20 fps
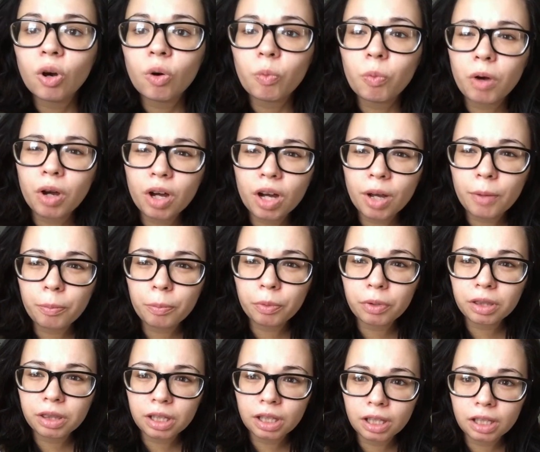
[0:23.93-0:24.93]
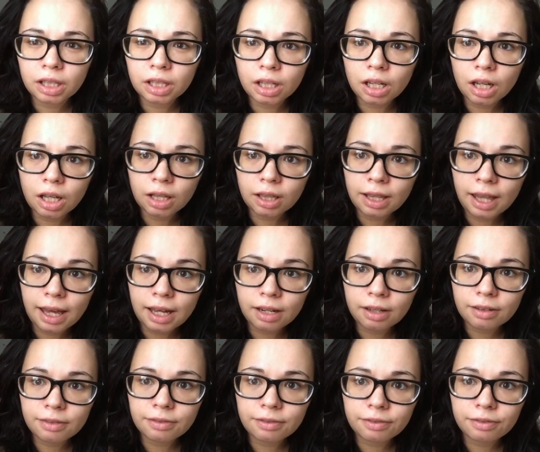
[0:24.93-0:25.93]
woke up with like a lot
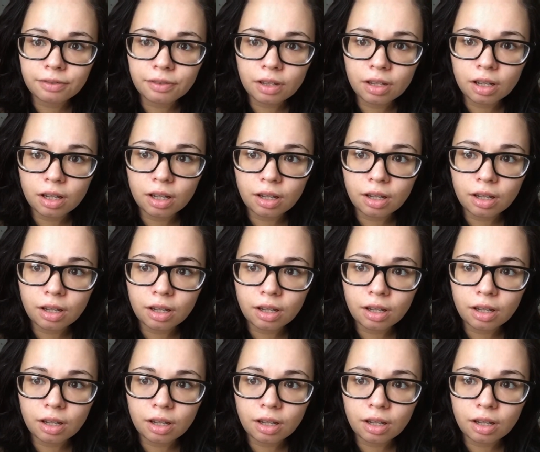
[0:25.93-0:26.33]
of